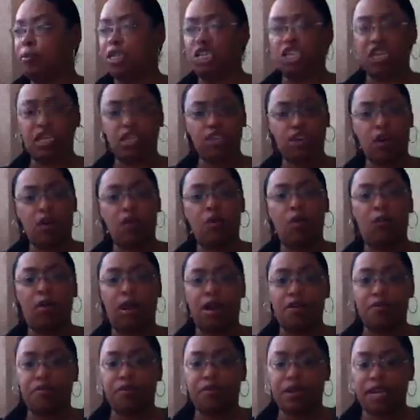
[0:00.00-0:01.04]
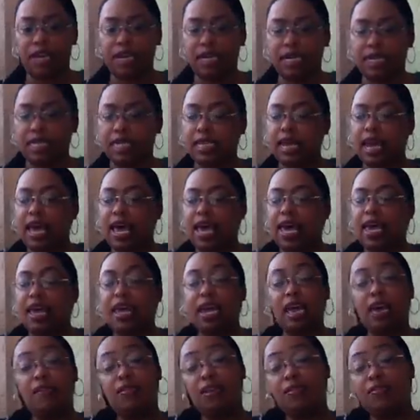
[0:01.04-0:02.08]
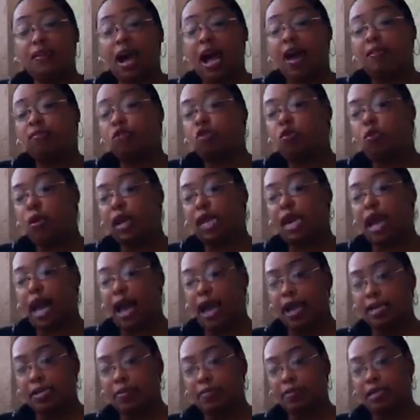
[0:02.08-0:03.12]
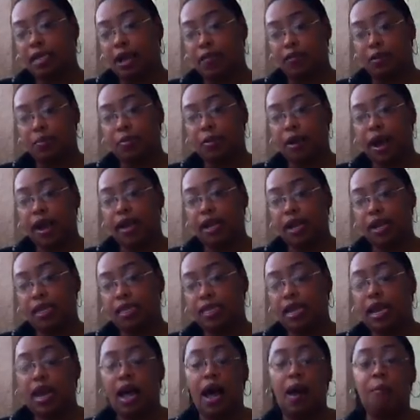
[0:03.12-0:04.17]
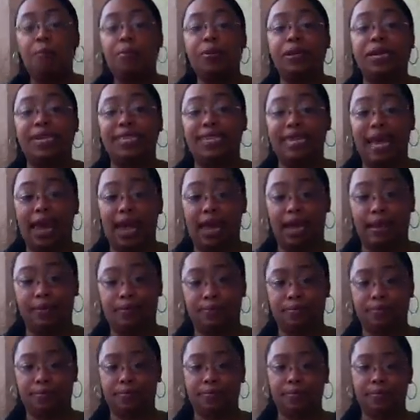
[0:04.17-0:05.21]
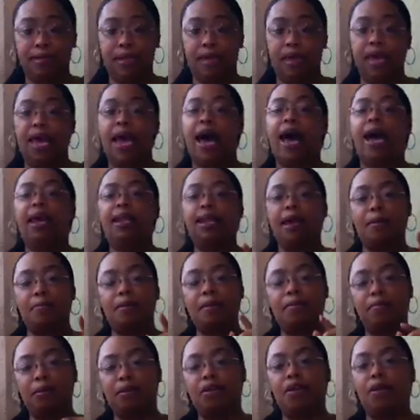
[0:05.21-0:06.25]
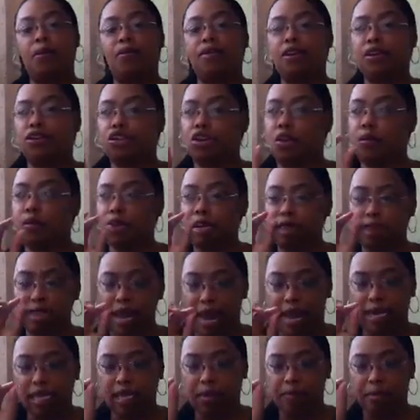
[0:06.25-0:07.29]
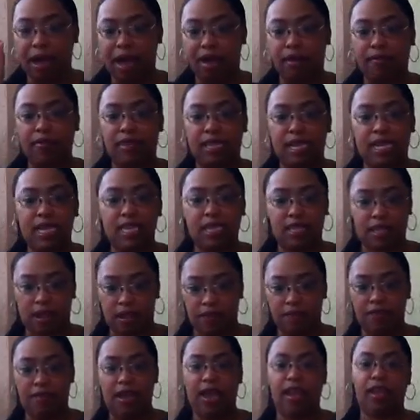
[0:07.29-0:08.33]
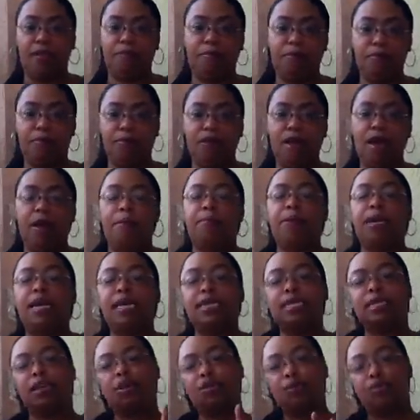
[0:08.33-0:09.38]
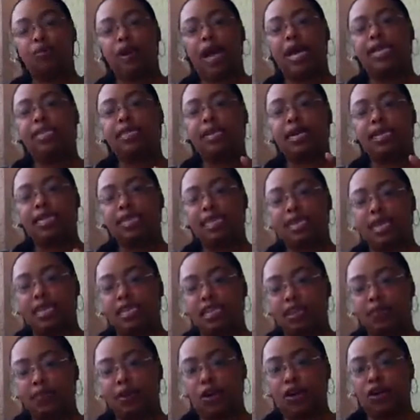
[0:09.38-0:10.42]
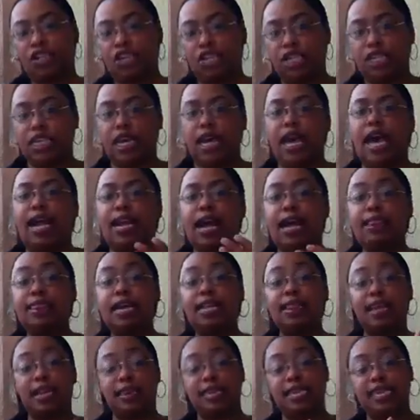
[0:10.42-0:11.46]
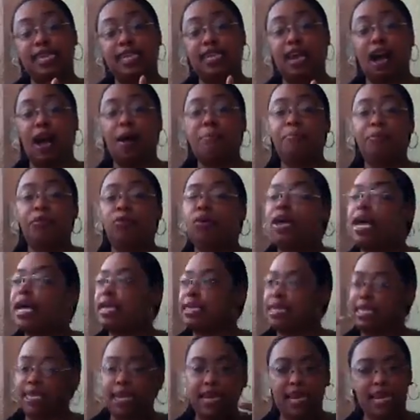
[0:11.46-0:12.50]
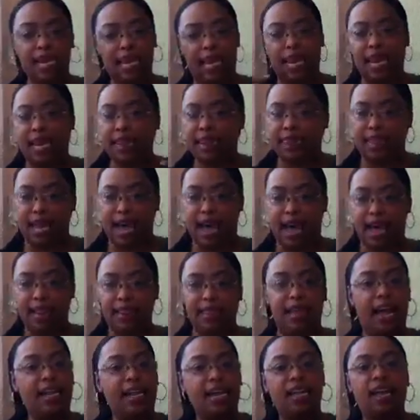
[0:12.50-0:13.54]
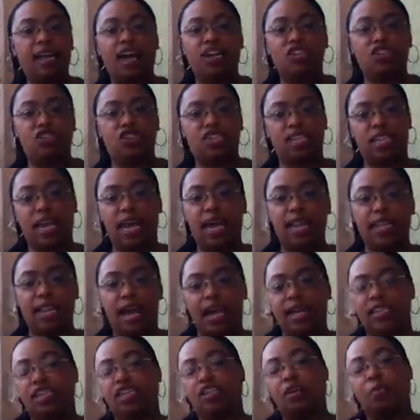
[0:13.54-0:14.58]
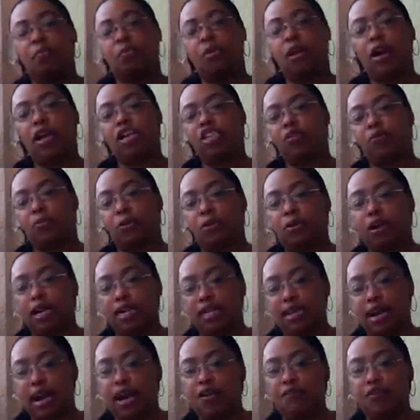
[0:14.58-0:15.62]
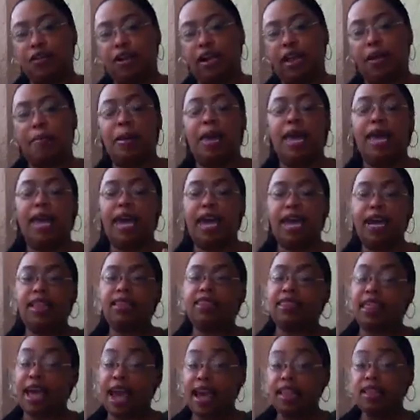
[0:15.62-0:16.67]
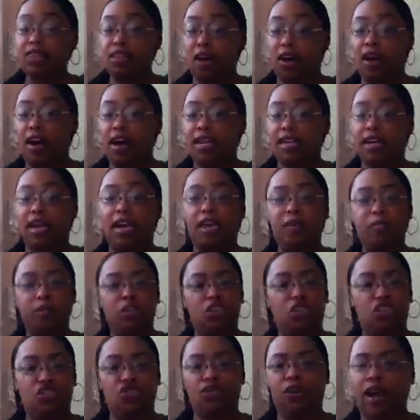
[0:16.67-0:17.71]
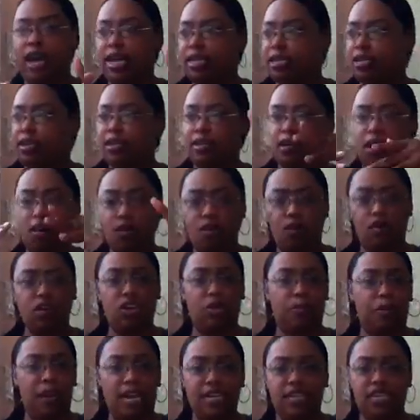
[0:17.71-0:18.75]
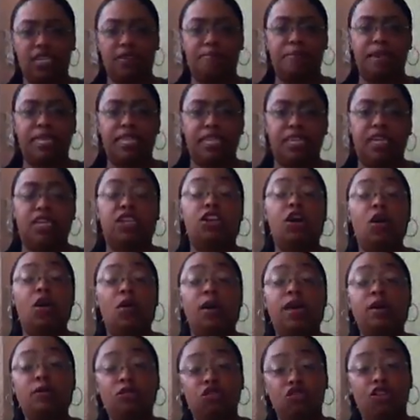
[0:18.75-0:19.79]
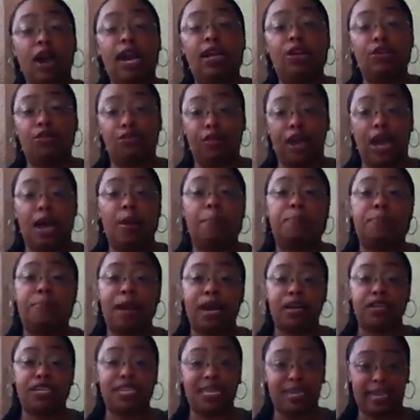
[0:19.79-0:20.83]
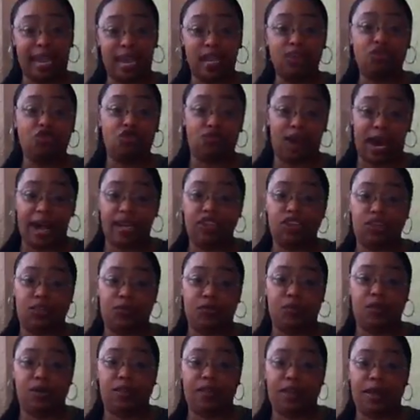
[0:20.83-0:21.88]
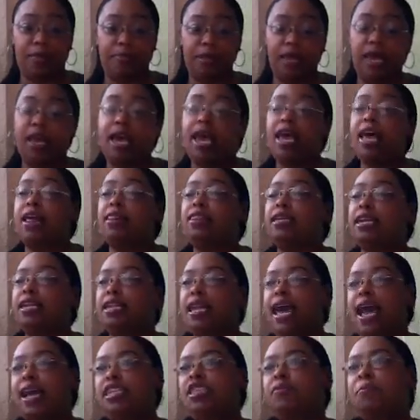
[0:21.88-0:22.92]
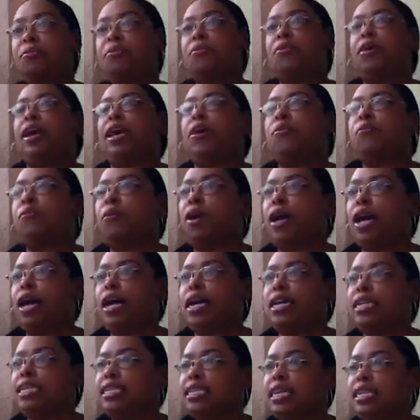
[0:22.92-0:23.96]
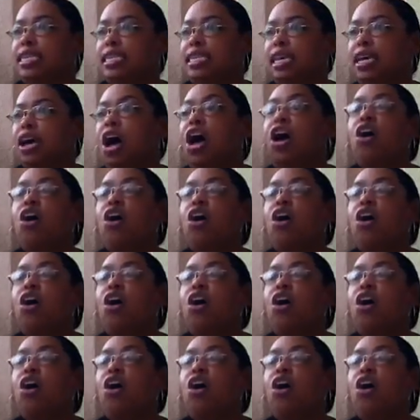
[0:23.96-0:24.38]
Magento or whatever it is, even if I have 20 items of a product, I'm putting 10. I let people know there's only X amount of these available, because it creates that sense of urgency. And I think that this couple didn't get that. They didn't understand that until Marcus broke it down for him. They thought that he was just trying to, oh, your place is messy. No, he was trying to create better sales strategy for them. The next point was, let's see.